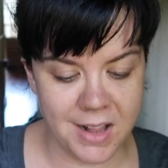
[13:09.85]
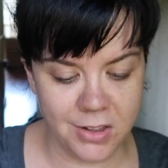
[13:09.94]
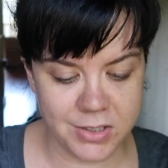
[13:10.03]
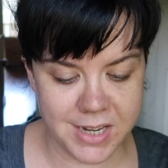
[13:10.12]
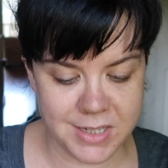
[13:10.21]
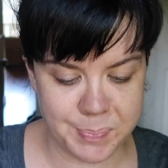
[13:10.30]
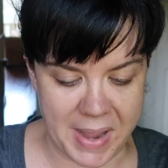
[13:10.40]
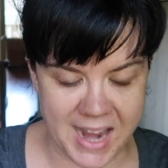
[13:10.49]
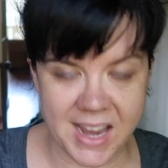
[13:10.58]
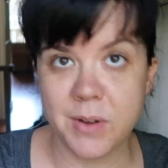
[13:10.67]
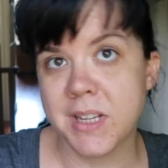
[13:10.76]
I looked at his
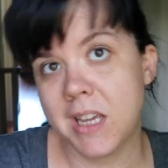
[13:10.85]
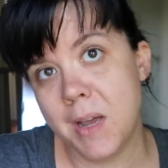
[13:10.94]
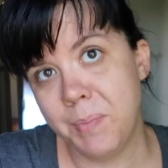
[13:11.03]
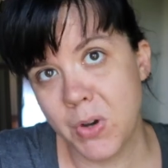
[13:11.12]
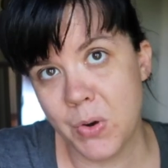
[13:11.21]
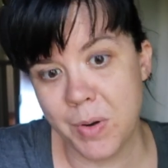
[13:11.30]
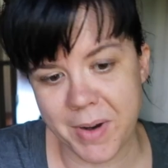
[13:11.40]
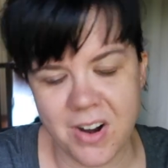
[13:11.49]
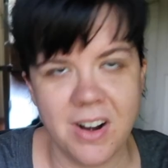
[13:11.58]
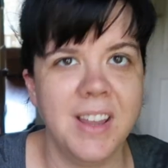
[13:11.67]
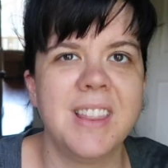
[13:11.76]
back and I was like, yep, you're going in my
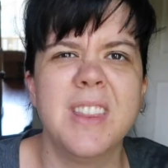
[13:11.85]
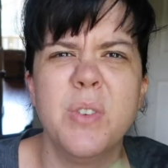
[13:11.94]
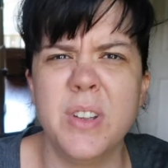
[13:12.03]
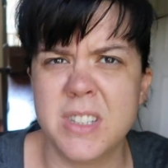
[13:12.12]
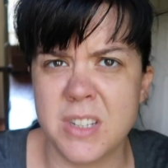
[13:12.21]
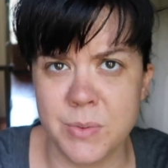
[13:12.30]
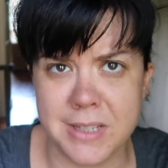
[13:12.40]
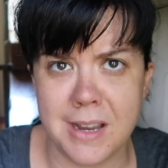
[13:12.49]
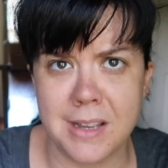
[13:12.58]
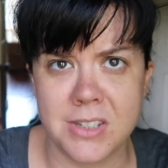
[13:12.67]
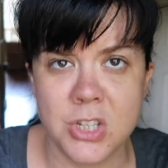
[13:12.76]
cart. Like it was
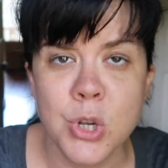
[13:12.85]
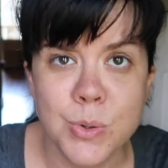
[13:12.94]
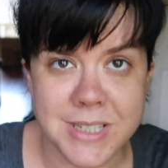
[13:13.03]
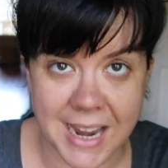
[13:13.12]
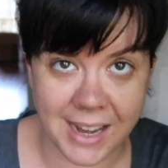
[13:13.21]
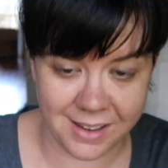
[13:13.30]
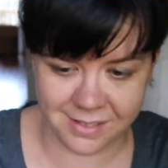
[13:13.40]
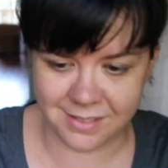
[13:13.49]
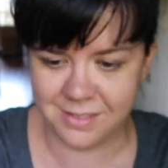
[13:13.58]
like a 2-second